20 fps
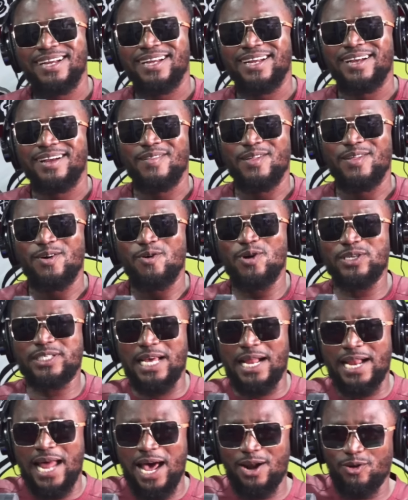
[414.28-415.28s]
O se na
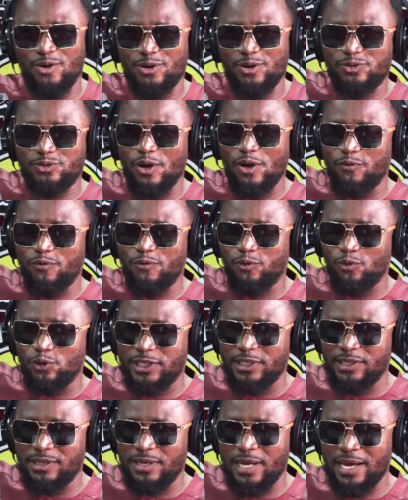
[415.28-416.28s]
no sofu gusi e
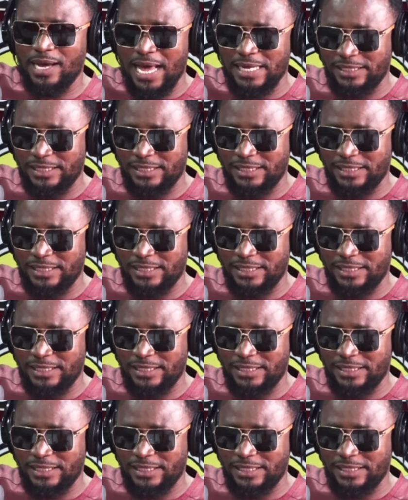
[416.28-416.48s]
kan se.